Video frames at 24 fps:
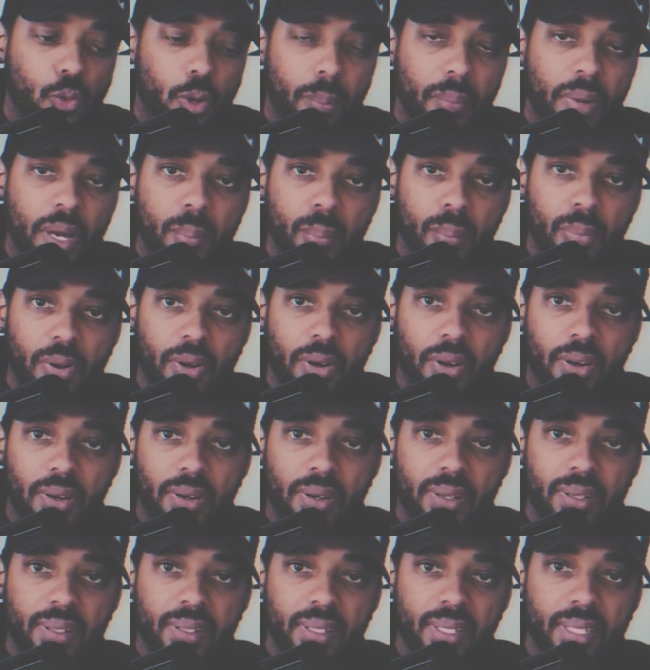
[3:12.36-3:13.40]

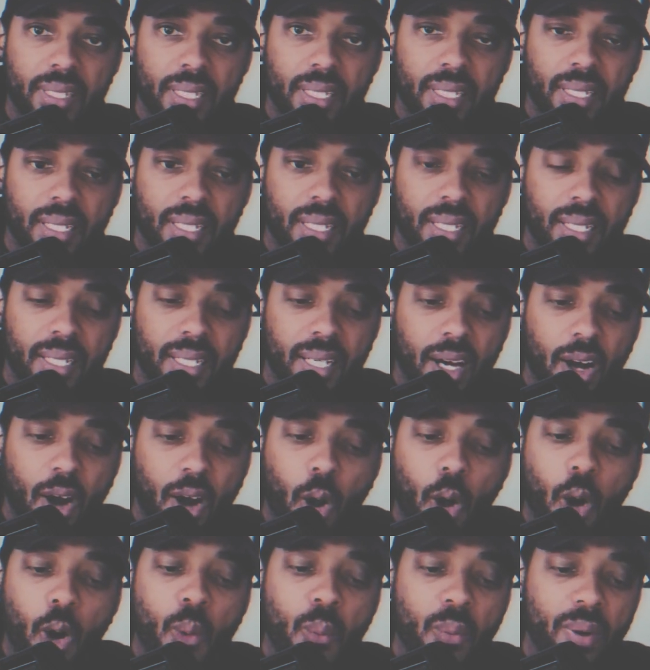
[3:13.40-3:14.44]
Remember,
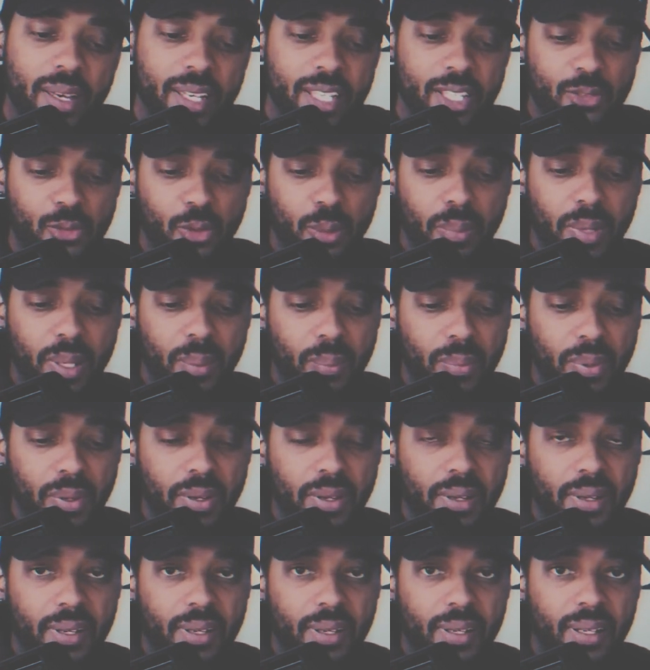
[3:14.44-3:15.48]
always remember